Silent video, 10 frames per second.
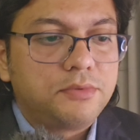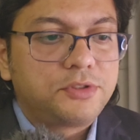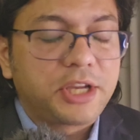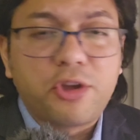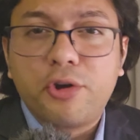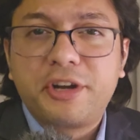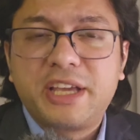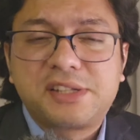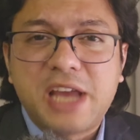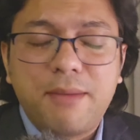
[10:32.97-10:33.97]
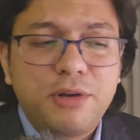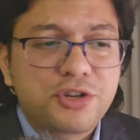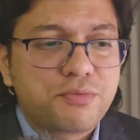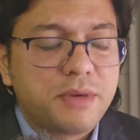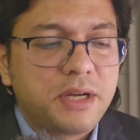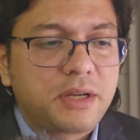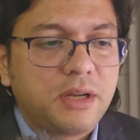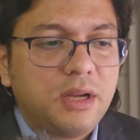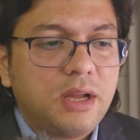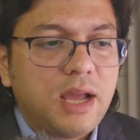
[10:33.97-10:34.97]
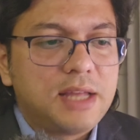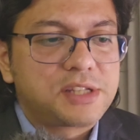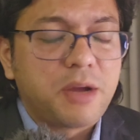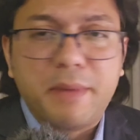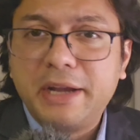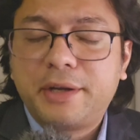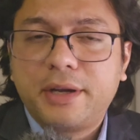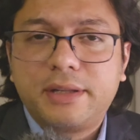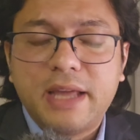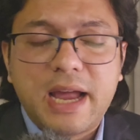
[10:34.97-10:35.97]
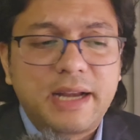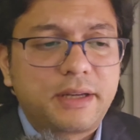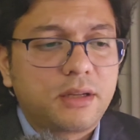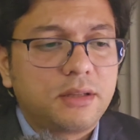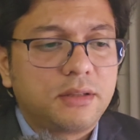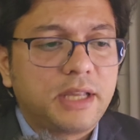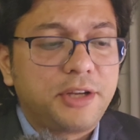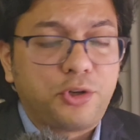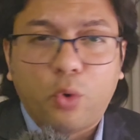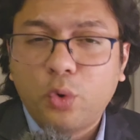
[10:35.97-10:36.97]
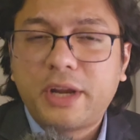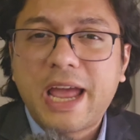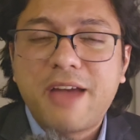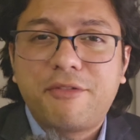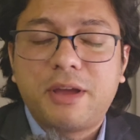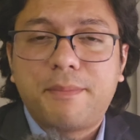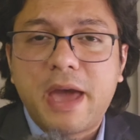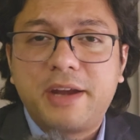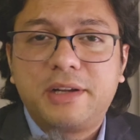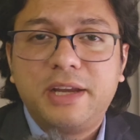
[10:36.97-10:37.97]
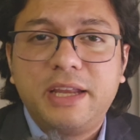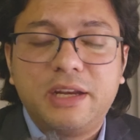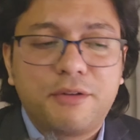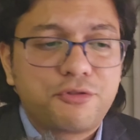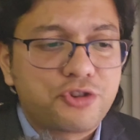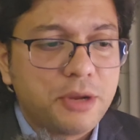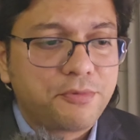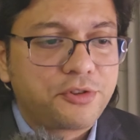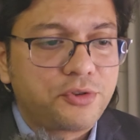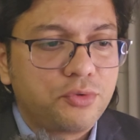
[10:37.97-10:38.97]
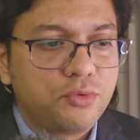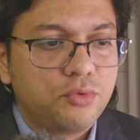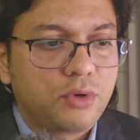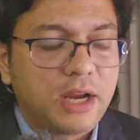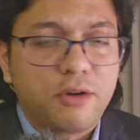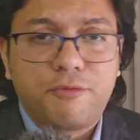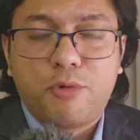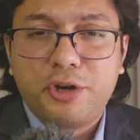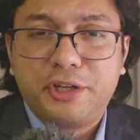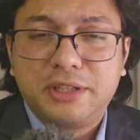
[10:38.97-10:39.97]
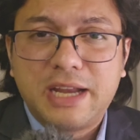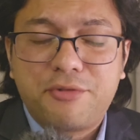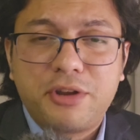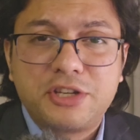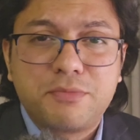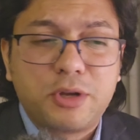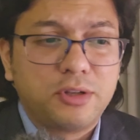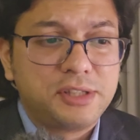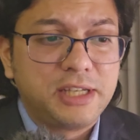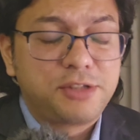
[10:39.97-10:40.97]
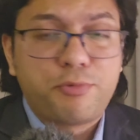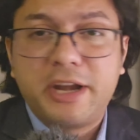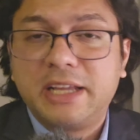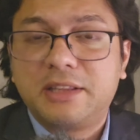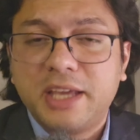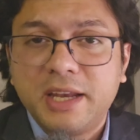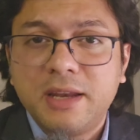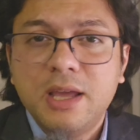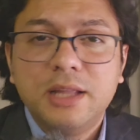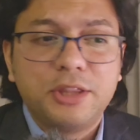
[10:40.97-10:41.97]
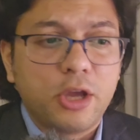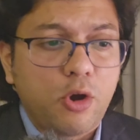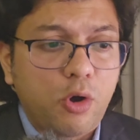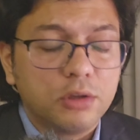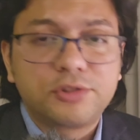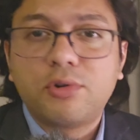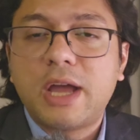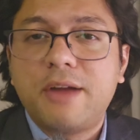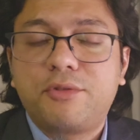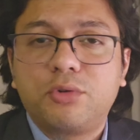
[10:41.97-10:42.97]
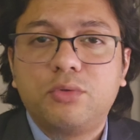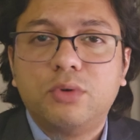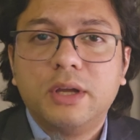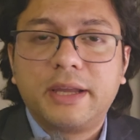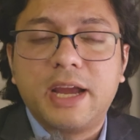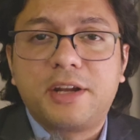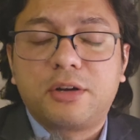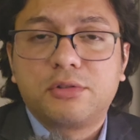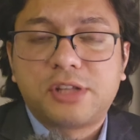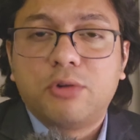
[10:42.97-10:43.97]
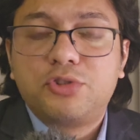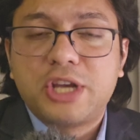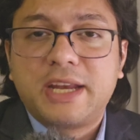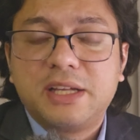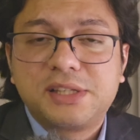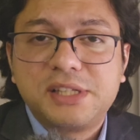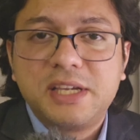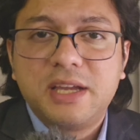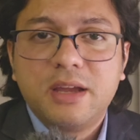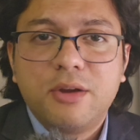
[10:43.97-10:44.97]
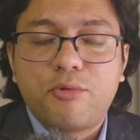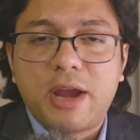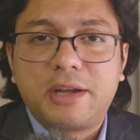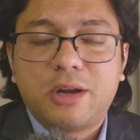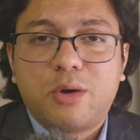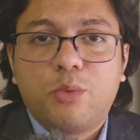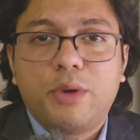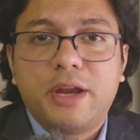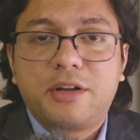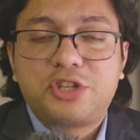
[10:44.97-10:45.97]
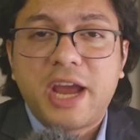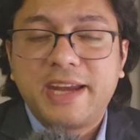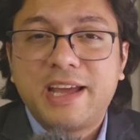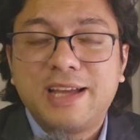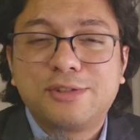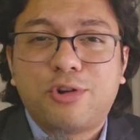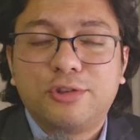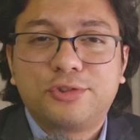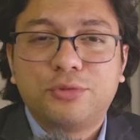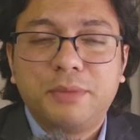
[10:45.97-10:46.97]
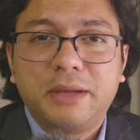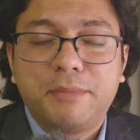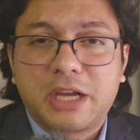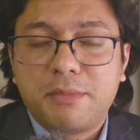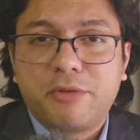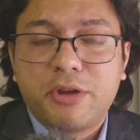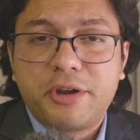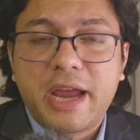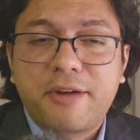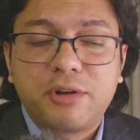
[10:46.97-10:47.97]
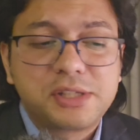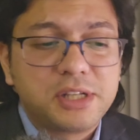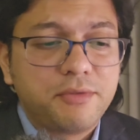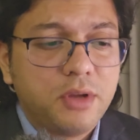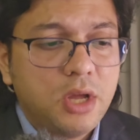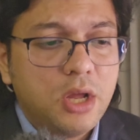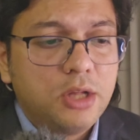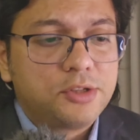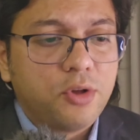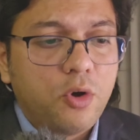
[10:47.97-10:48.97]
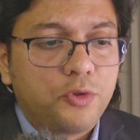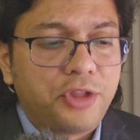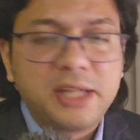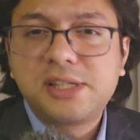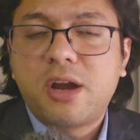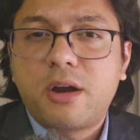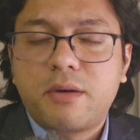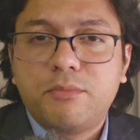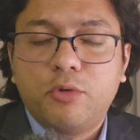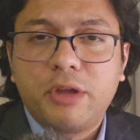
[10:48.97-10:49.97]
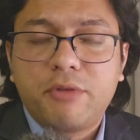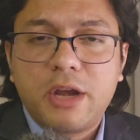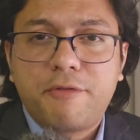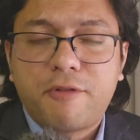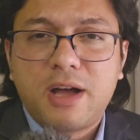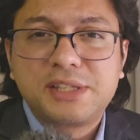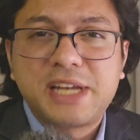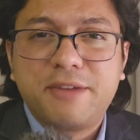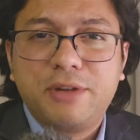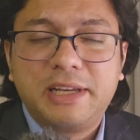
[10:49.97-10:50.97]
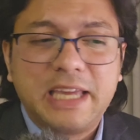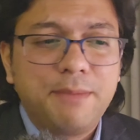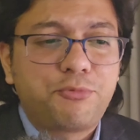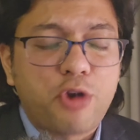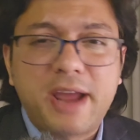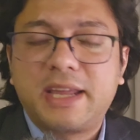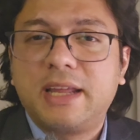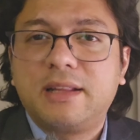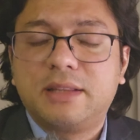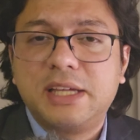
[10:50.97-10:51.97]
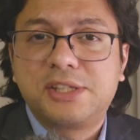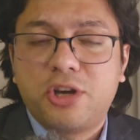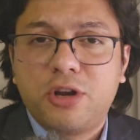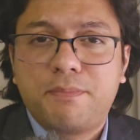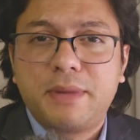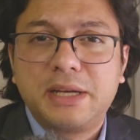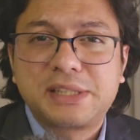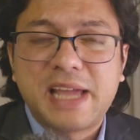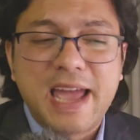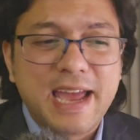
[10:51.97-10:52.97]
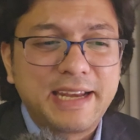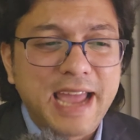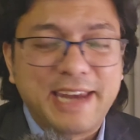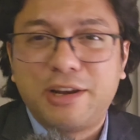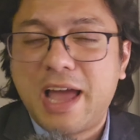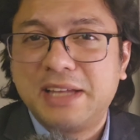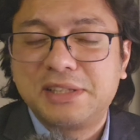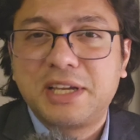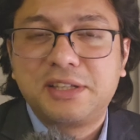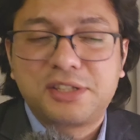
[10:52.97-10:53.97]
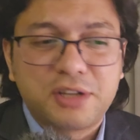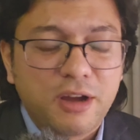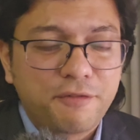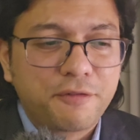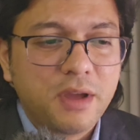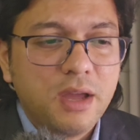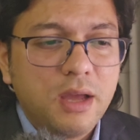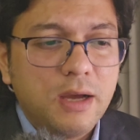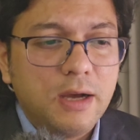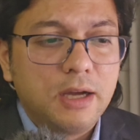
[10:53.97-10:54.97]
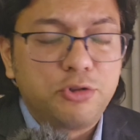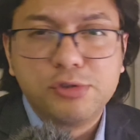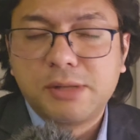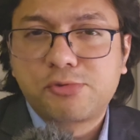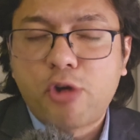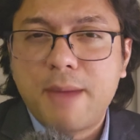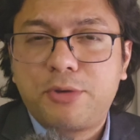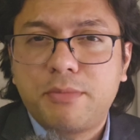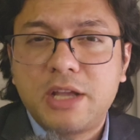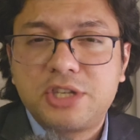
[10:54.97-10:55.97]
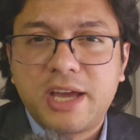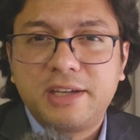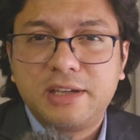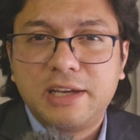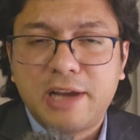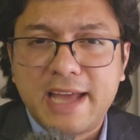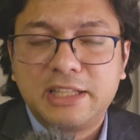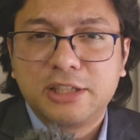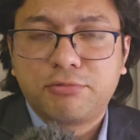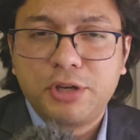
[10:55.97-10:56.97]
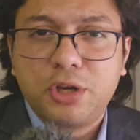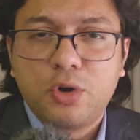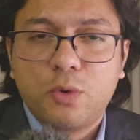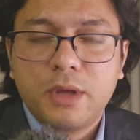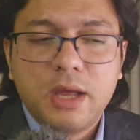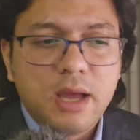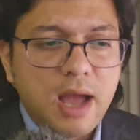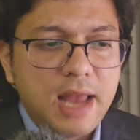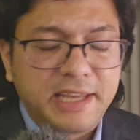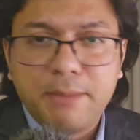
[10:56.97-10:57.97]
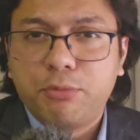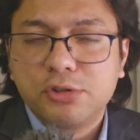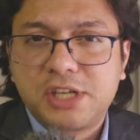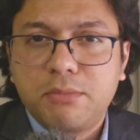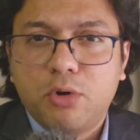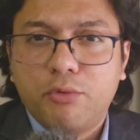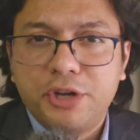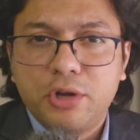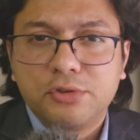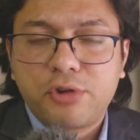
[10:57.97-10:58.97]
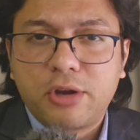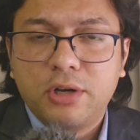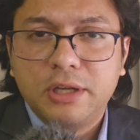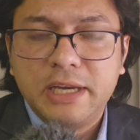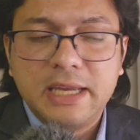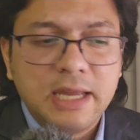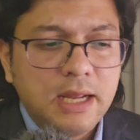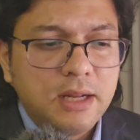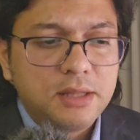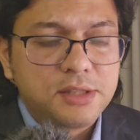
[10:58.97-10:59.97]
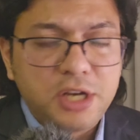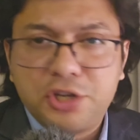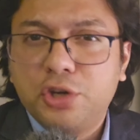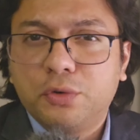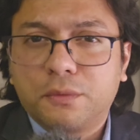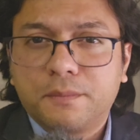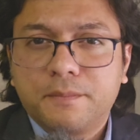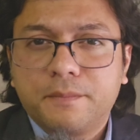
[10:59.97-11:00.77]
security establishment has commented that they don't have apparently enough ships to kind of monitor that region because they are spreading thin. They also have to cater to South China Sea right now, where China is also becoming very aggressive. So things are moving very fast, and we'll keep tracking these developments and analyzing stuff. Do subscribe to my channel and like this video. I'll keep posting more videos regularly. Stay tuned.